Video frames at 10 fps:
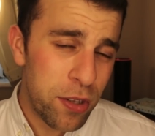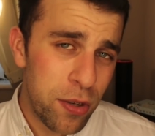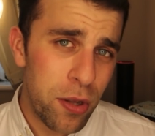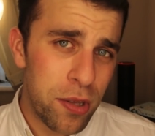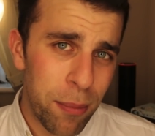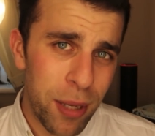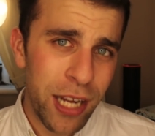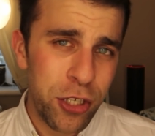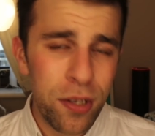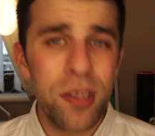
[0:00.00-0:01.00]
with to-do list
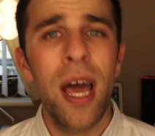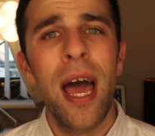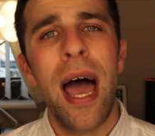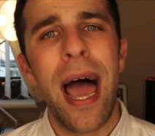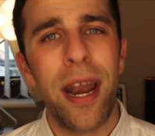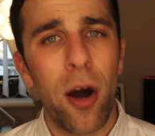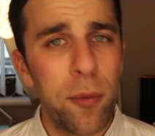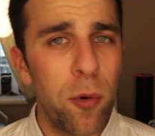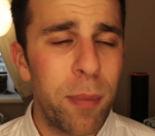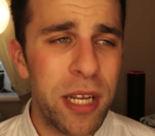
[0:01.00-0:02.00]
applications, and I
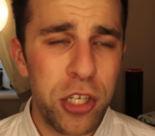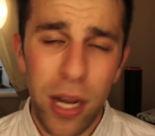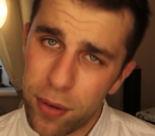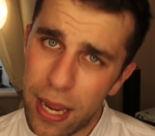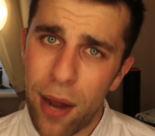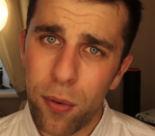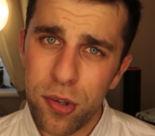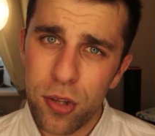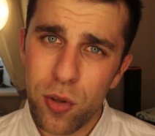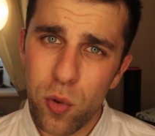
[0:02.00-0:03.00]
will be sharing it
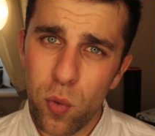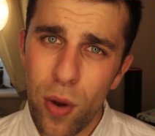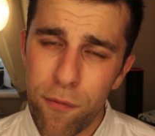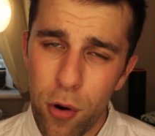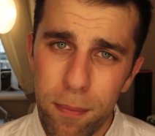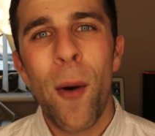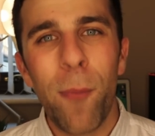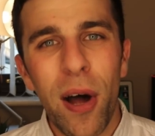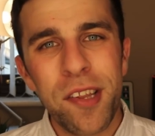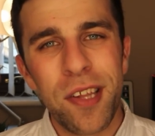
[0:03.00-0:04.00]
out to everyone.
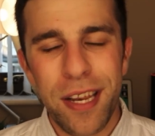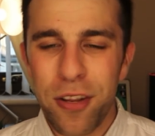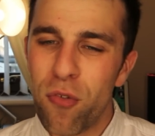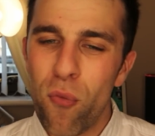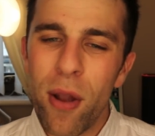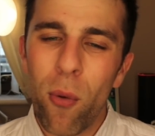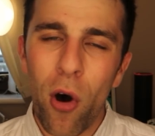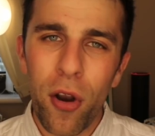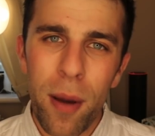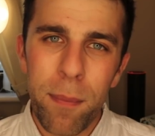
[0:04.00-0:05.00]
But it is a real
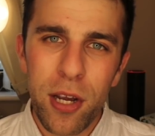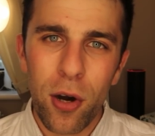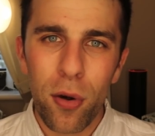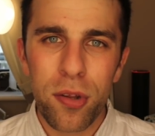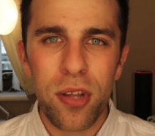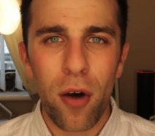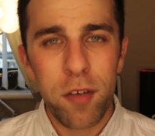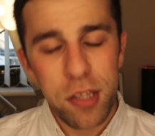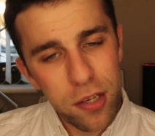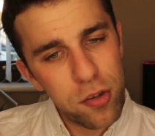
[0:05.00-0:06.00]
honor because
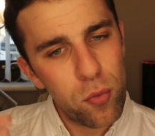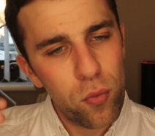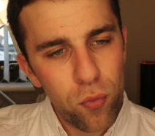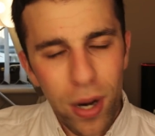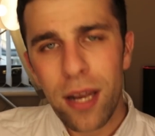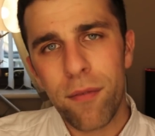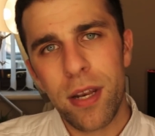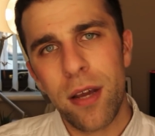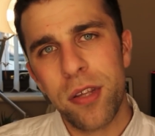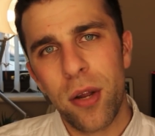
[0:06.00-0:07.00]
obviously I do regular
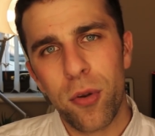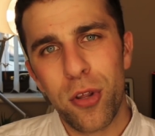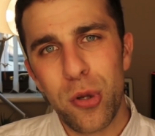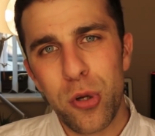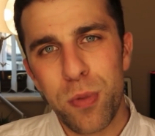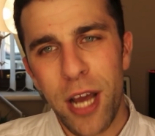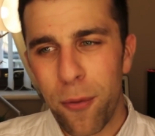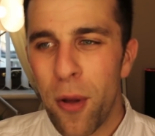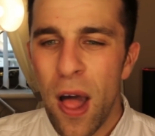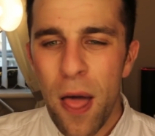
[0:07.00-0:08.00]
videos here on the YouTube
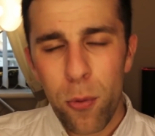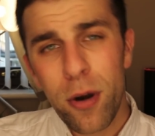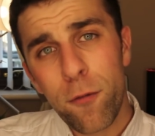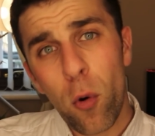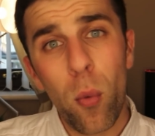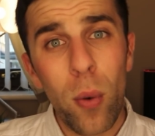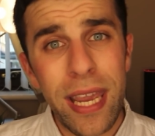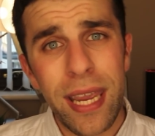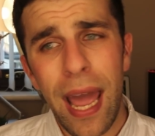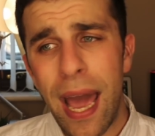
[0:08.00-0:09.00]
channel, three or four a
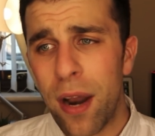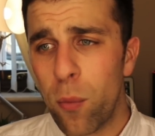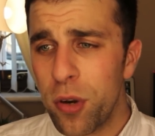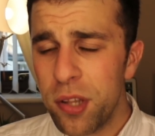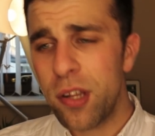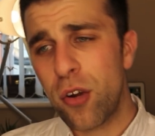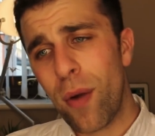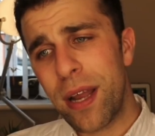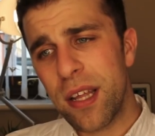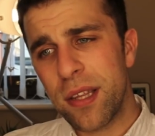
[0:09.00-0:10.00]
week, and I wanted to
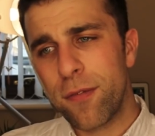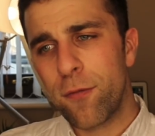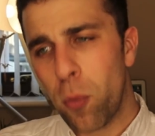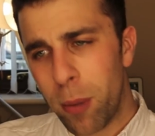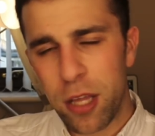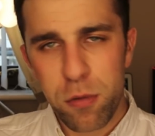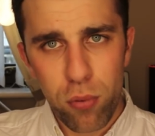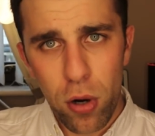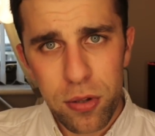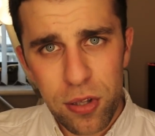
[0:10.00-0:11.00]
create this formalized
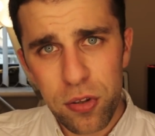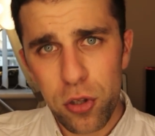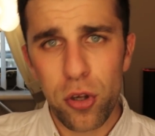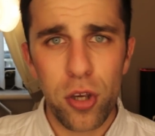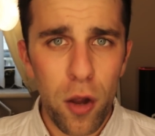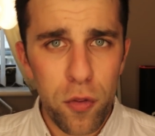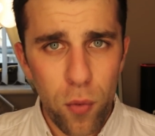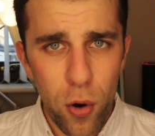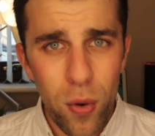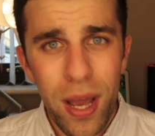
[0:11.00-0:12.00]
process that you can go
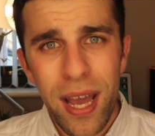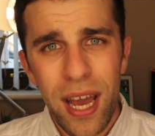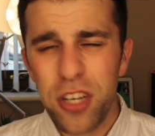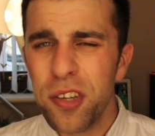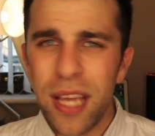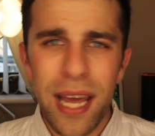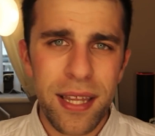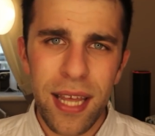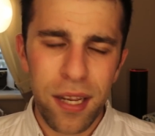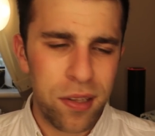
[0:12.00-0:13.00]
through and just get
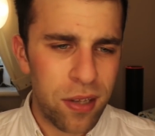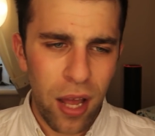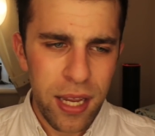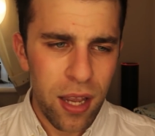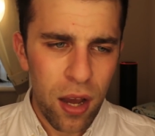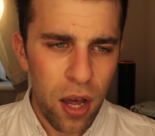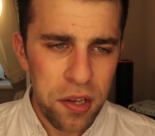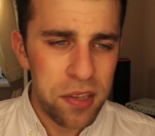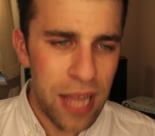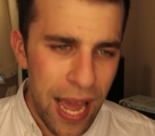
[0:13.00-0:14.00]
things like
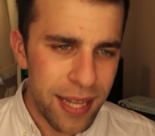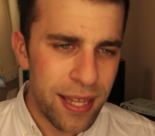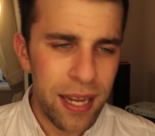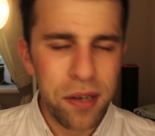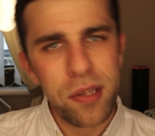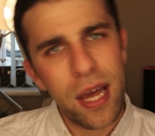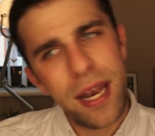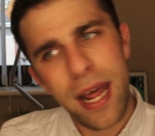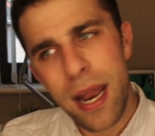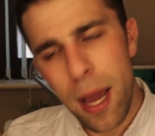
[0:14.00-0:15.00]
understand things and
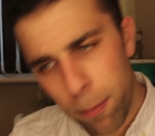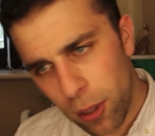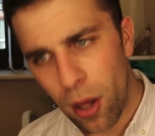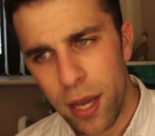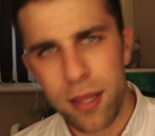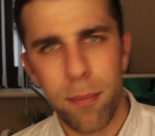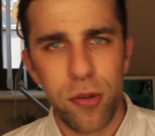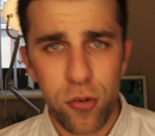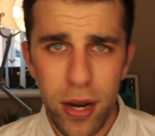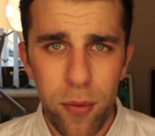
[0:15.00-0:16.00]
then apply them
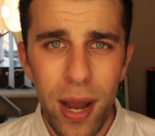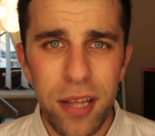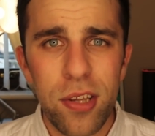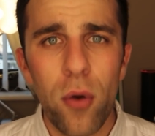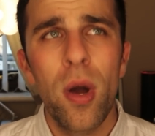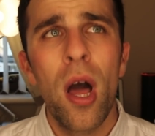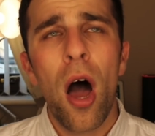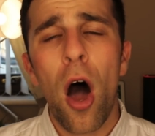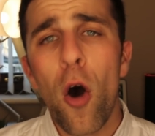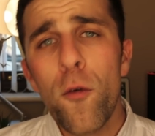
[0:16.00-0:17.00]
straight away. So
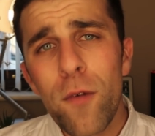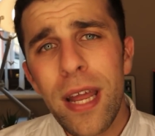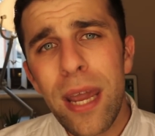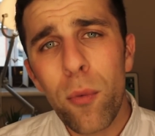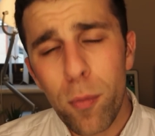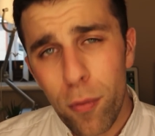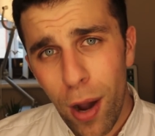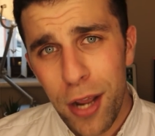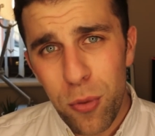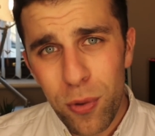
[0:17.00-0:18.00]
hopefully it will
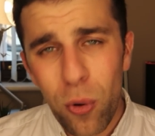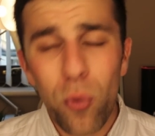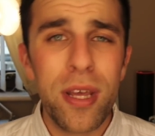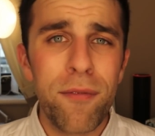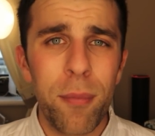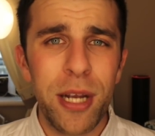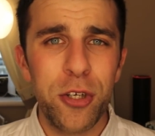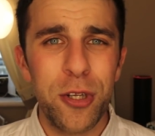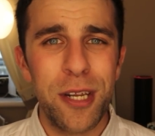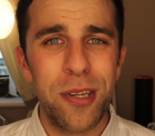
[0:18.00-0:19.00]
provide you with all the
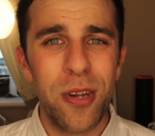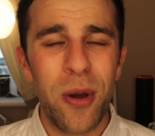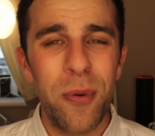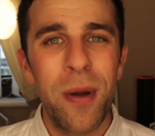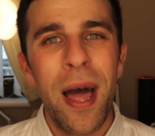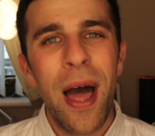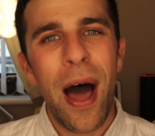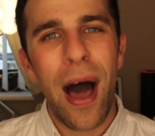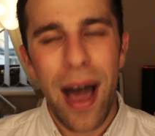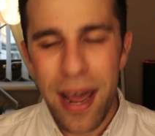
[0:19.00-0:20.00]
information you need to know,
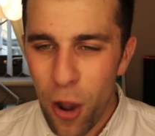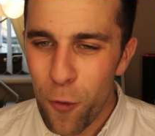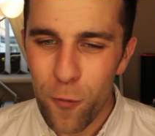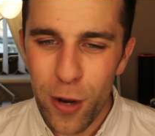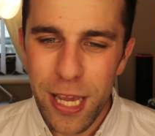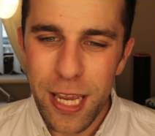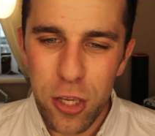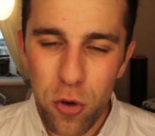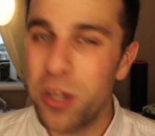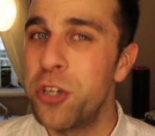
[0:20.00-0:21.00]
uh, and hopefully
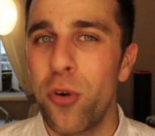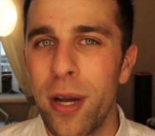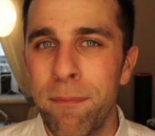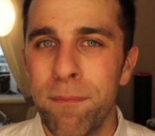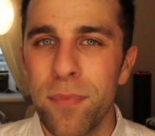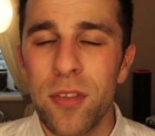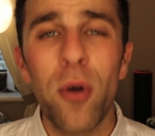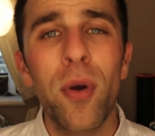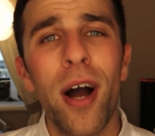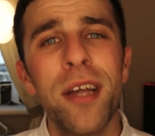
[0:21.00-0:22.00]
you'll enjoy it. So
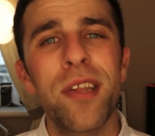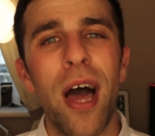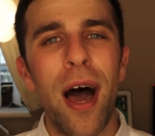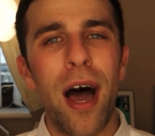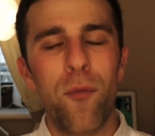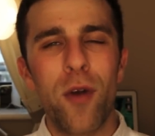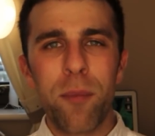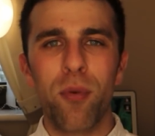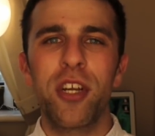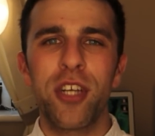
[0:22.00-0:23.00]
guys, uh, I really
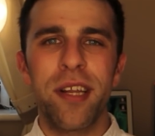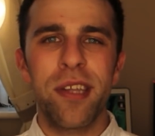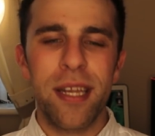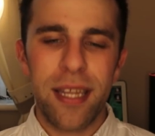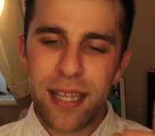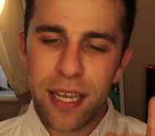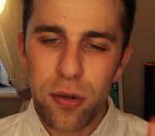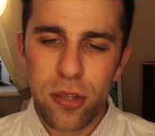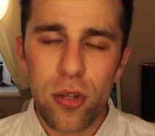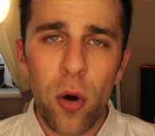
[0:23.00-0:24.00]
appreciate it. Thank you
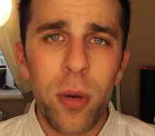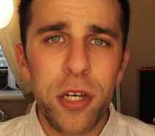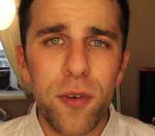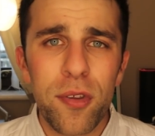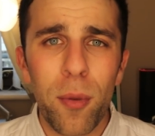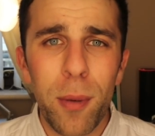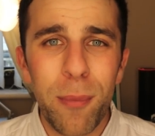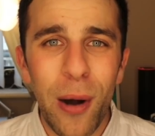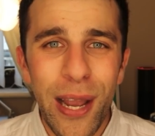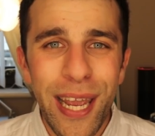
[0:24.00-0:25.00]
so much for stopping
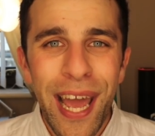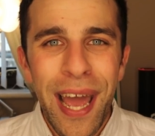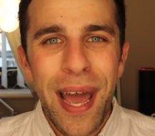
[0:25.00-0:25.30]
by.